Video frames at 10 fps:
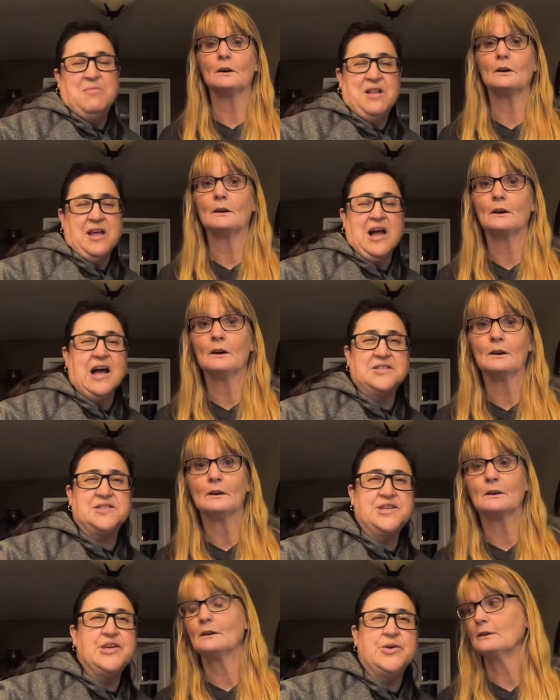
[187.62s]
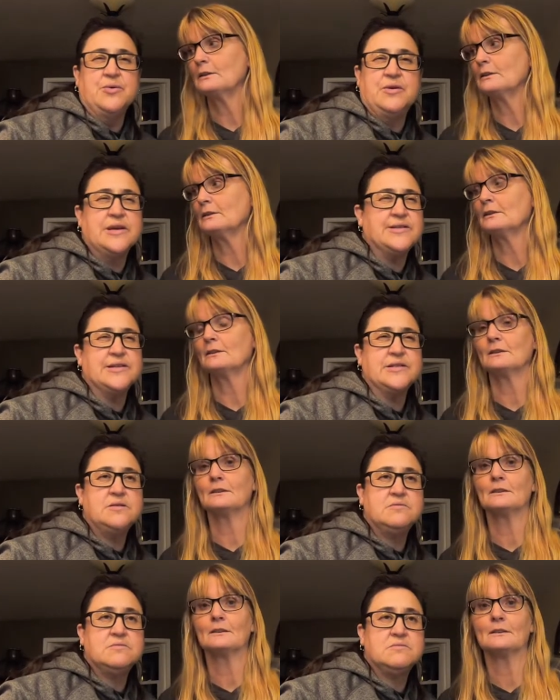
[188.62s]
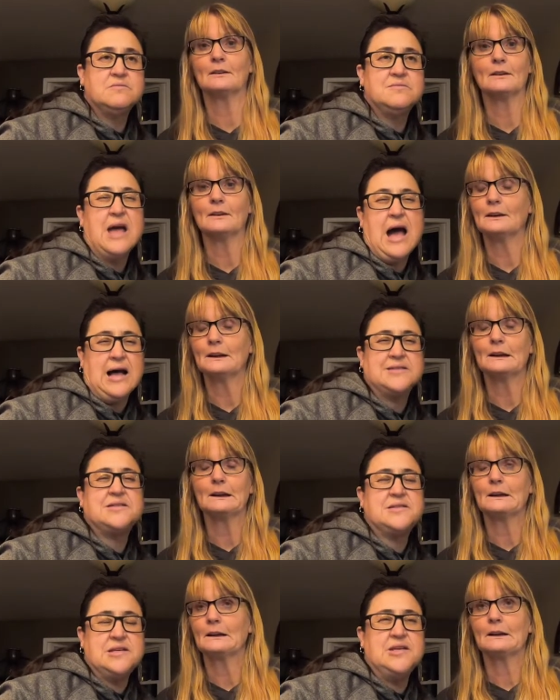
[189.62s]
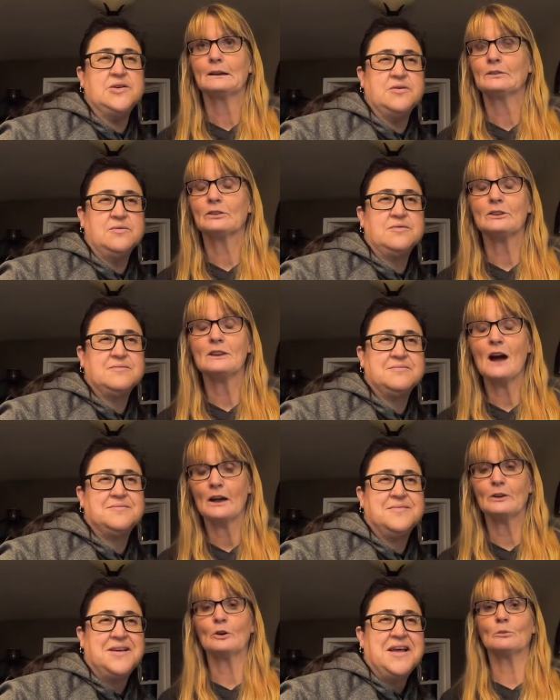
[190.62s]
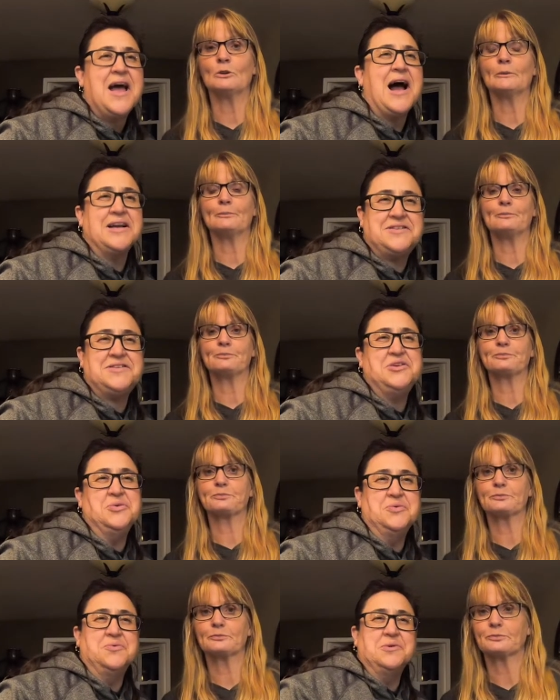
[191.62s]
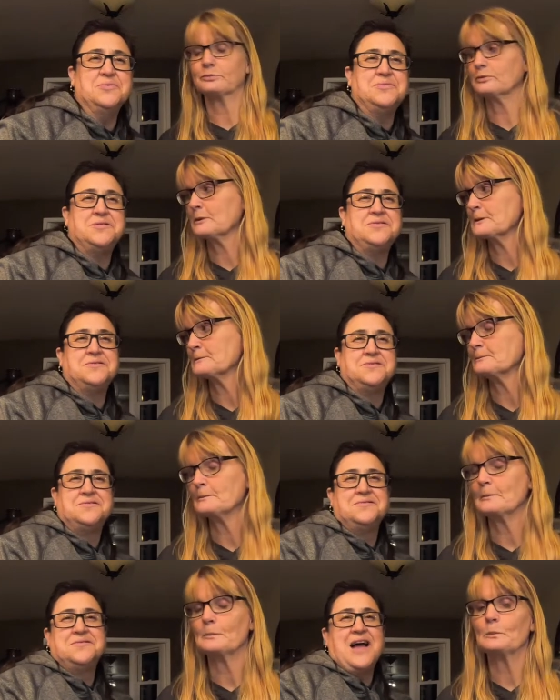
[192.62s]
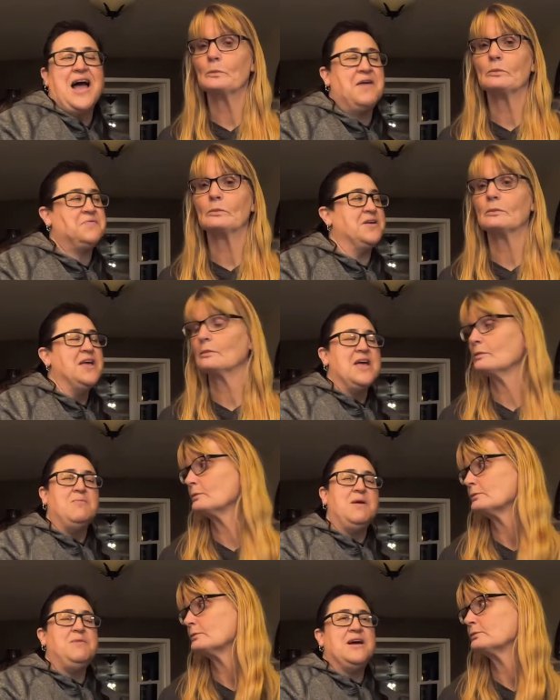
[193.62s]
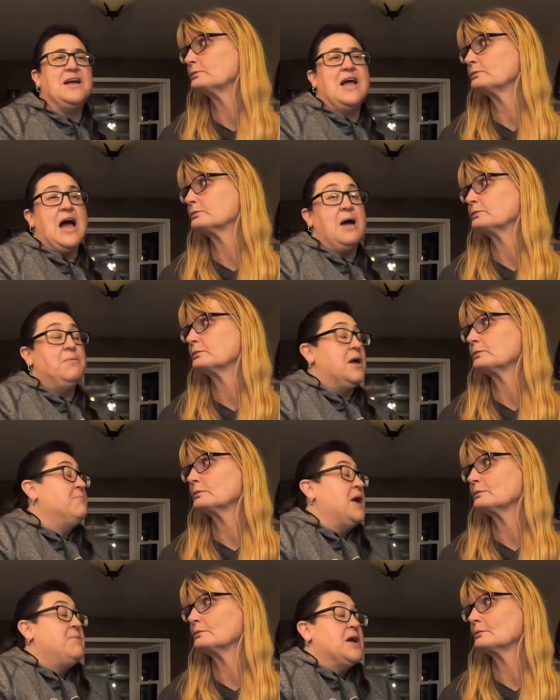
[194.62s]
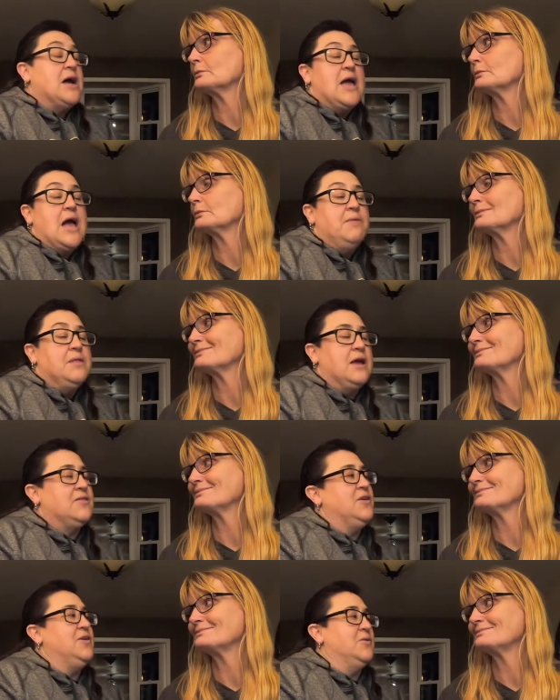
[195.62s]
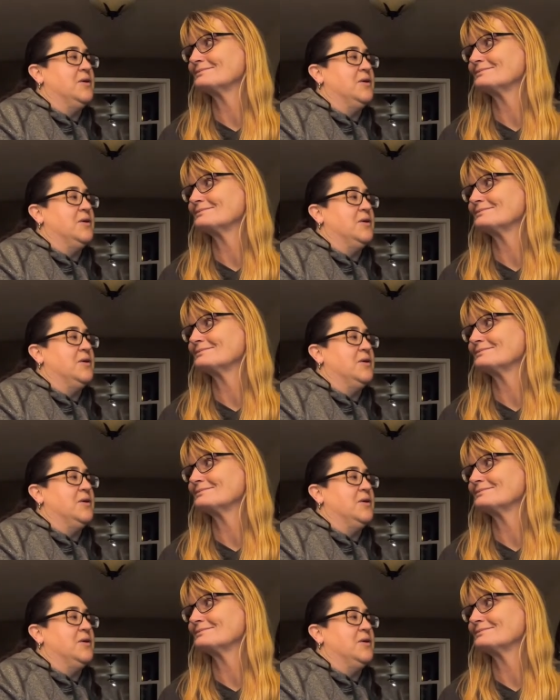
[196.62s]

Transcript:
Speaker 1: be like, I see you, kitten. I see you. It's
Speaker 2: not normal.
Speaker 1: I see you, Groot. I have to. Maybe I am. Maybe I am like the you